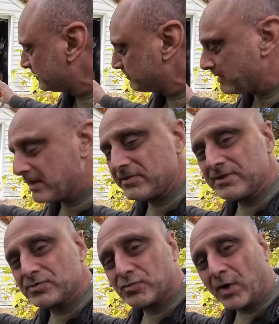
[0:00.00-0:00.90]
make
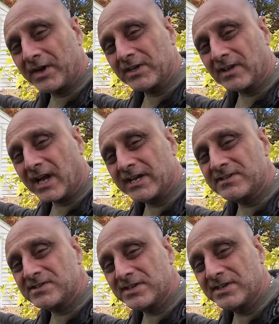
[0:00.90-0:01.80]
these running
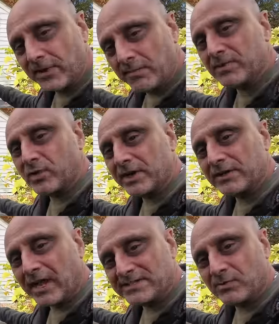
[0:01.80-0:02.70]
lights. They'll be running
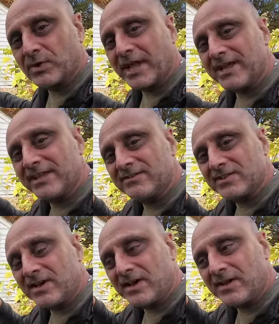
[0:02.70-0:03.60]
lights, and when I hit
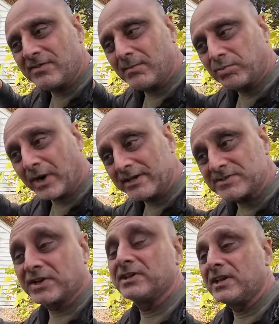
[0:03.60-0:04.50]
the brakes,
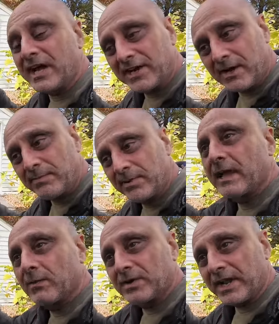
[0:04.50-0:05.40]
they're gonna light up,
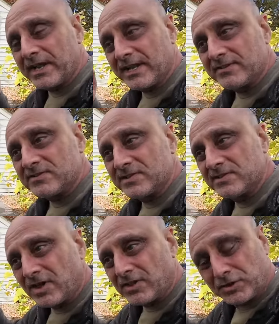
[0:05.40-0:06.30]
and when I hit
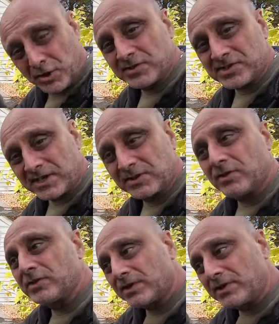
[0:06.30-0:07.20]
the turn
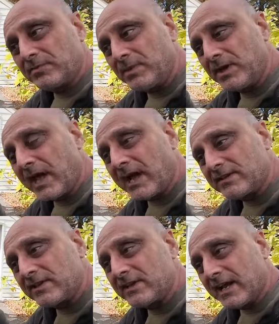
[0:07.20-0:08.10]
signal, they're gonna be
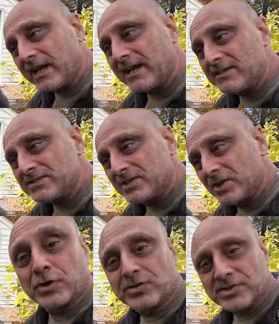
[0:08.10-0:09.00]
acting as
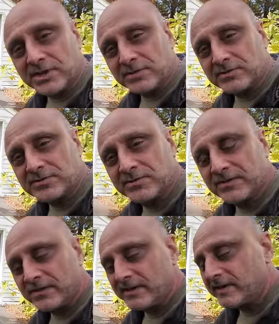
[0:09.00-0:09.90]
turn signals.
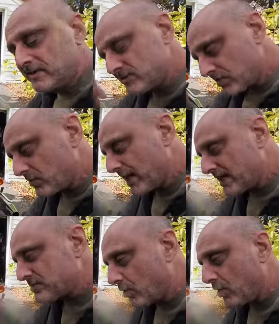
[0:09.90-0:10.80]
So
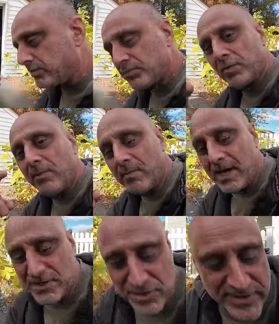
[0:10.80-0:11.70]
that's all through the
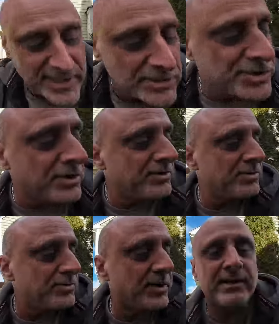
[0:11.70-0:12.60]
module that I'll show
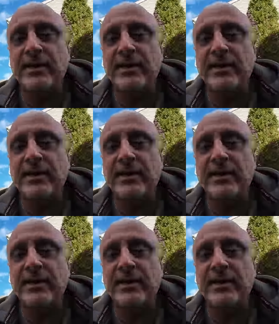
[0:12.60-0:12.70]
you right